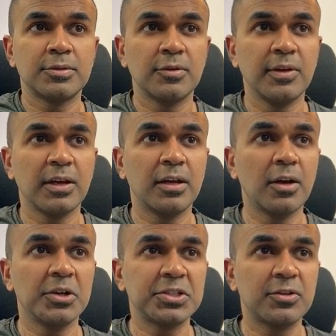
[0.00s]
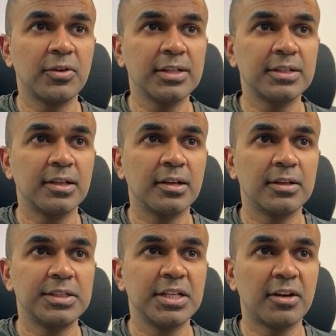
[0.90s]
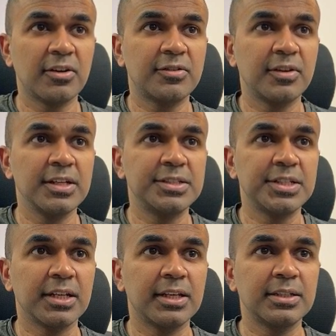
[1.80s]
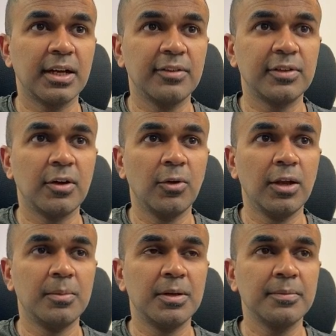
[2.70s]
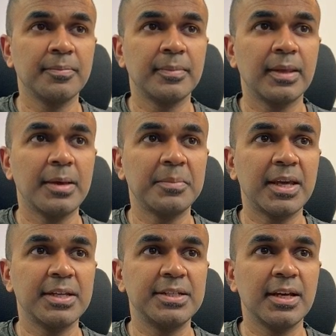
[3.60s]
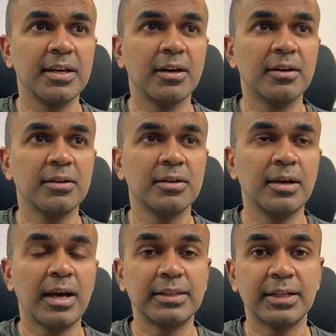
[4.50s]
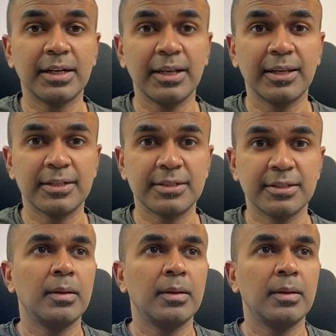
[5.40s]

So we are going to create a directory genkit-olama, mkdir, and then click enter.